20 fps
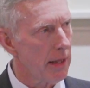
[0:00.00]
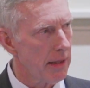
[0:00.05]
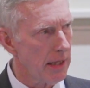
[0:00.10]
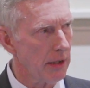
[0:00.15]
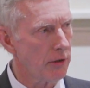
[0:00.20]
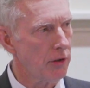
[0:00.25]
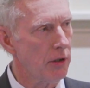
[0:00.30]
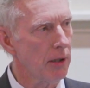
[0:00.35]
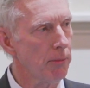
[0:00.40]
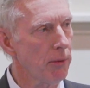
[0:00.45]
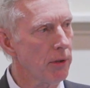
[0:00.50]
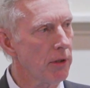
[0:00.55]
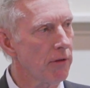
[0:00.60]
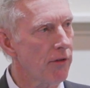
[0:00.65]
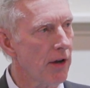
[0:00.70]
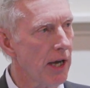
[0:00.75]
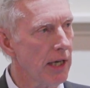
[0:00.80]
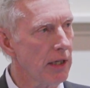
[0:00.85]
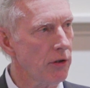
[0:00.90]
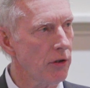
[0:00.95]
That simple
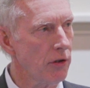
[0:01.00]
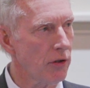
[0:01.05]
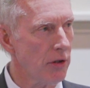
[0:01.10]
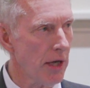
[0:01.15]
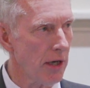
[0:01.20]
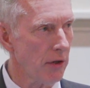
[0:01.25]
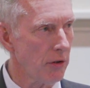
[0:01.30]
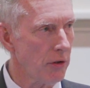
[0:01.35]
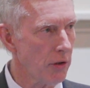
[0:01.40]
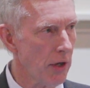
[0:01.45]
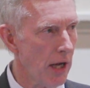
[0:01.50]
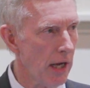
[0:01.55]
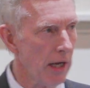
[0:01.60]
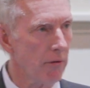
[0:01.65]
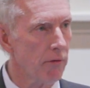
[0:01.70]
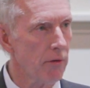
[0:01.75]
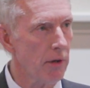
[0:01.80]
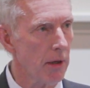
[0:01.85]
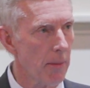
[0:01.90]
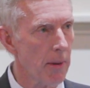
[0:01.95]
device has now
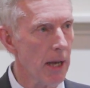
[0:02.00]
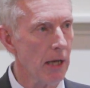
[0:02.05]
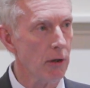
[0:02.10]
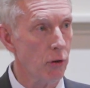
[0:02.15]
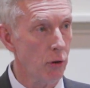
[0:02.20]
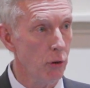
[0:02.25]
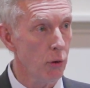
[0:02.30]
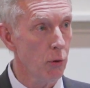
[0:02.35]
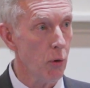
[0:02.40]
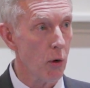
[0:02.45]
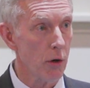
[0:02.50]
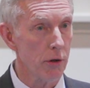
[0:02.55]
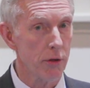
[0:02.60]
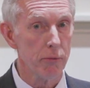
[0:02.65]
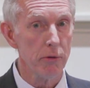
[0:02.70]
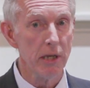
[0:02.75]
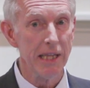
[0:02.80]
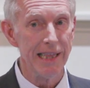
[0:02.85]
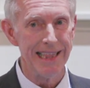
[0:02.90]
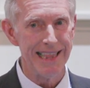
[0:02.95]
saved about 2,000 or
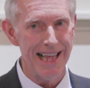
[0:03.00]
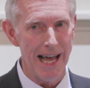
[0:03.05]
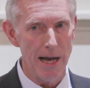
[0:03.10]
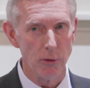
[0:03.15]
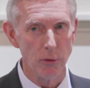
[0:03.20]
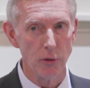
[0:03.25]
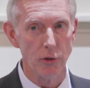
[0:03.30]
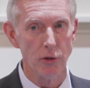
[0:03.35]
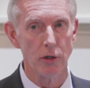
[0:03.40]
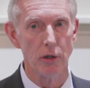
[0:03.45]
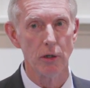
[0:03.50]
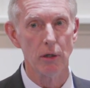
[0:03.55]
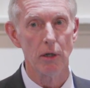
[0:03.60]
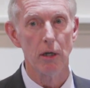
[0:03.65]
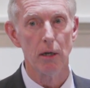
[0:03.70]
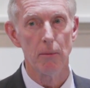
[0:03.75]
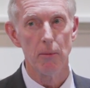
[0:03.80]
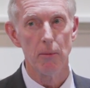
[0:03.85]
3,000